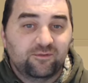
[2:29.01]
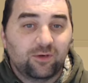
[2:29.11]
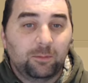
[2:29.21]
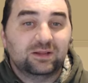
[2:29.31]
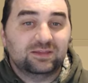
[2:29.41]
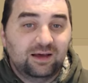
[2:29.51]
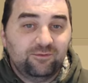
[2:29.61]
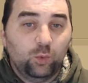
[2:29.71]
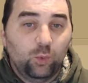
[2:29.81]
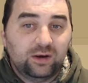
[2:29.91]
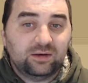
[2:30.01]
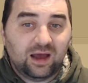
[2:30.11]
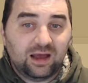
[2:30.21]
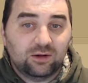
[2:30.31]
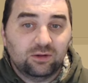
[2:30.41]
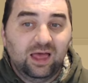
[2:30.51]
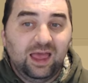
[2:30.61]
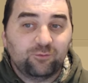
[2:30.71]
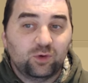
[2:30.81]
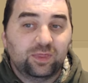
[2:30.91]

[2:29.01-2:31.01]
from a level 1 tile every